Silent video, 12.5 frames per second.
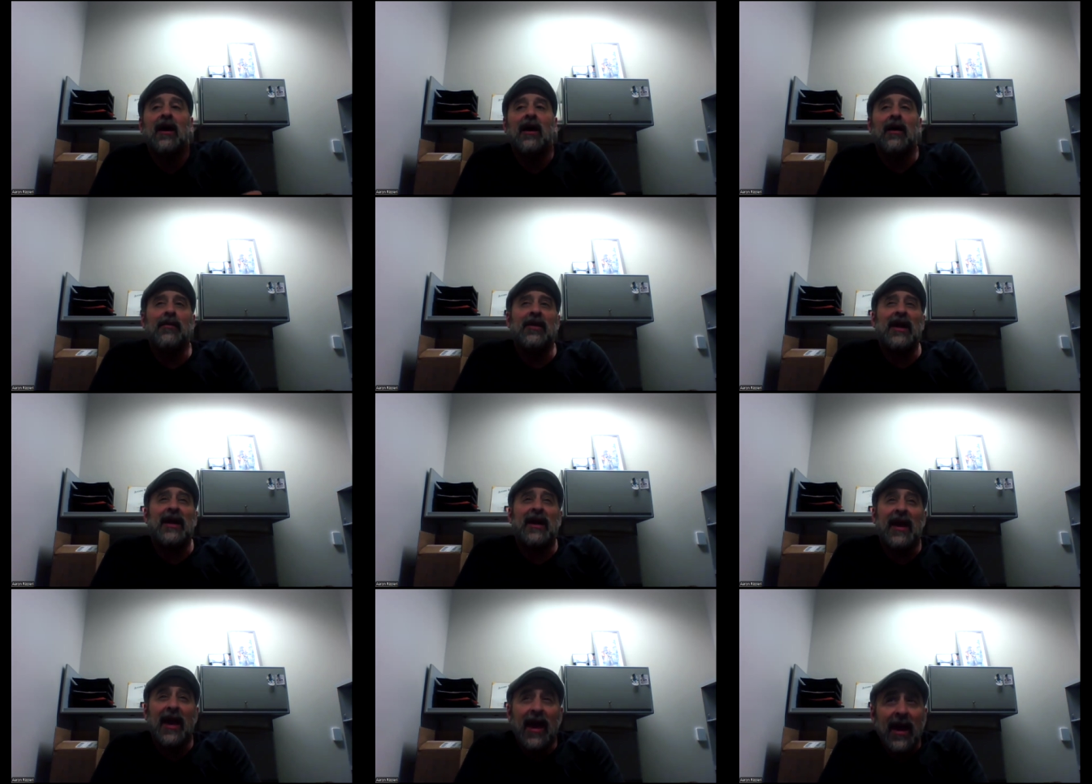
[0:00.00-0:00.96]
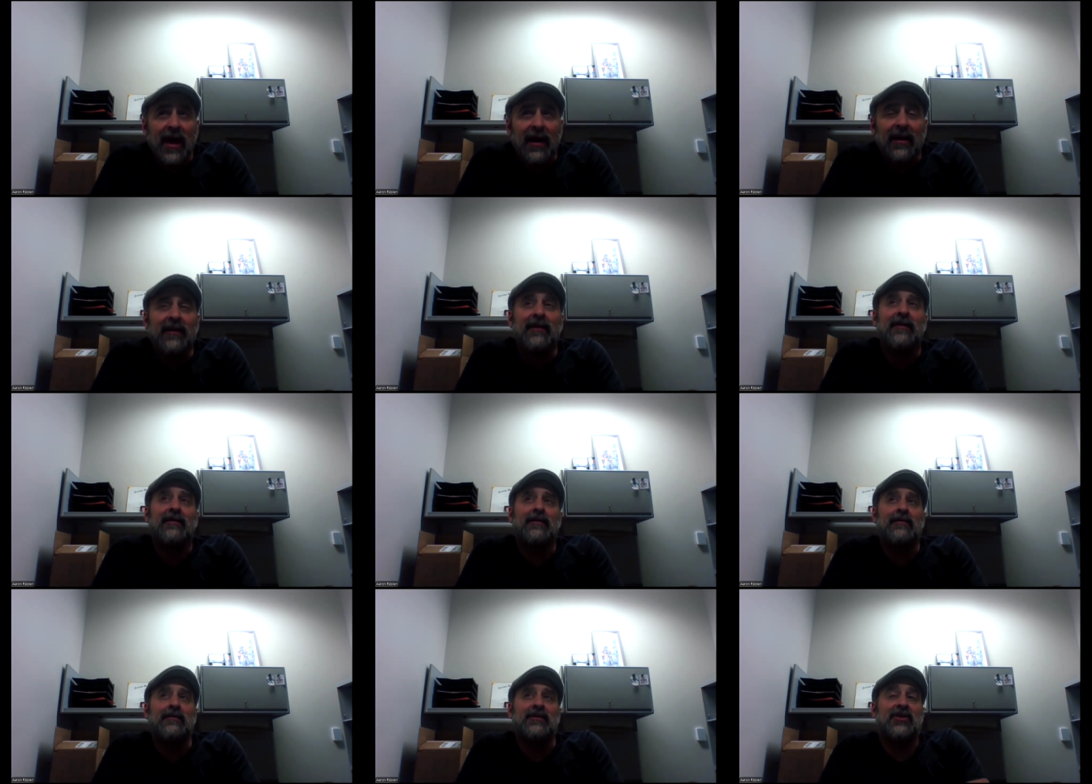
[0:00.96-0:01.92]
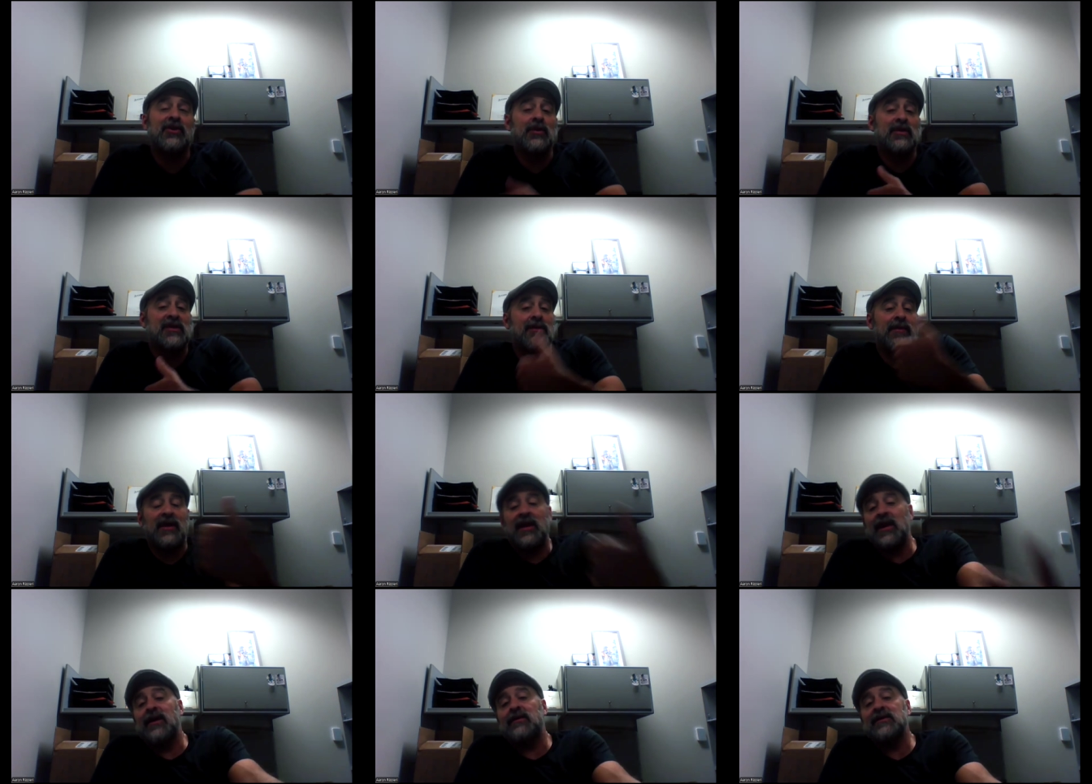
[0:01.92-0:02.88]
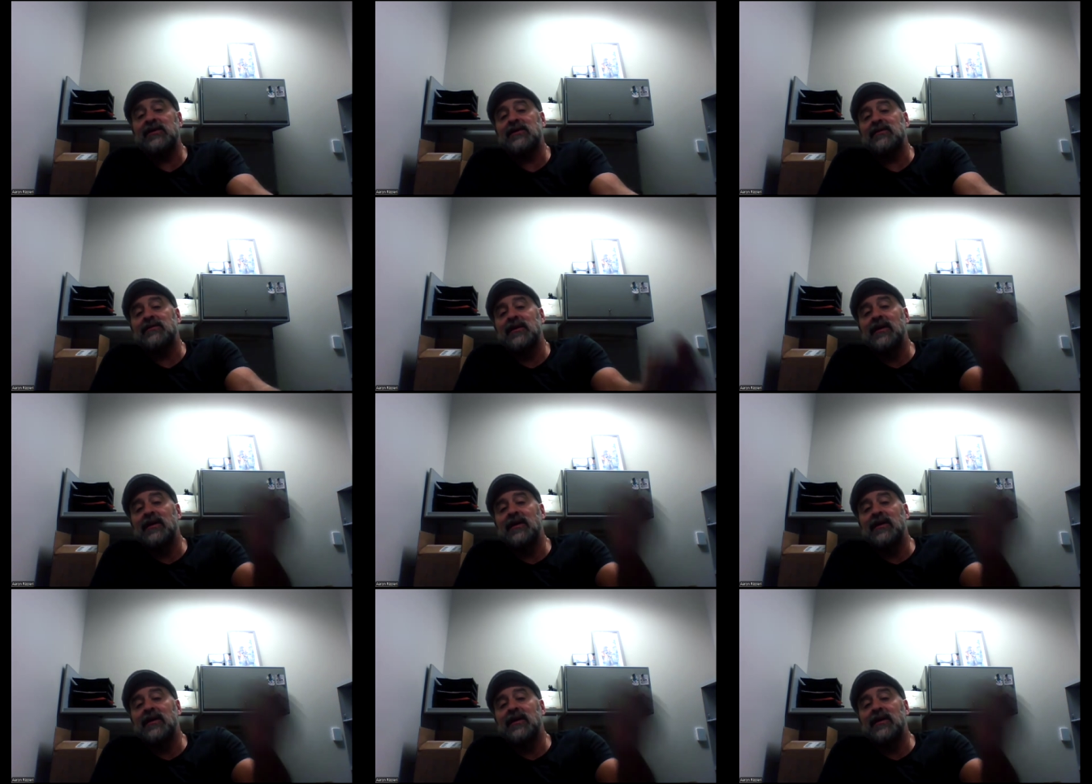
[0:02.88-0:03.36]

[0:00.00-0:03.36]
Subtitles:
But I can't shoot somebody else.